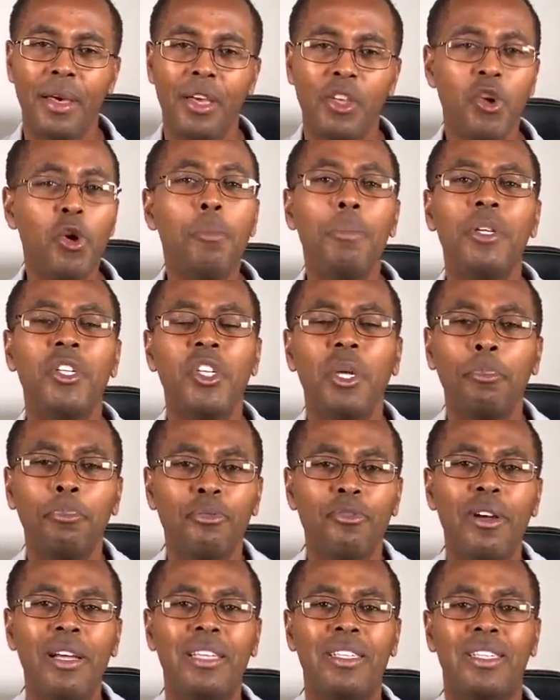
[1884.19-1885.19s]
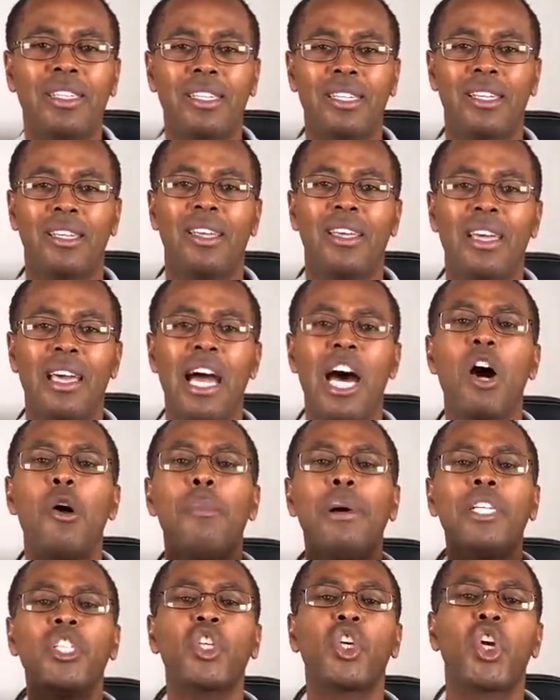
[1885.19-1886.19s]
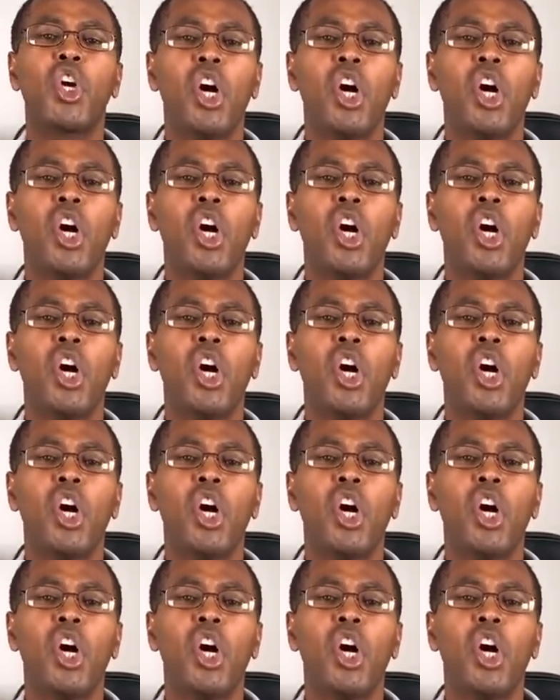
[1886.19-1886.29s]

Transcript: You'll be surprised how much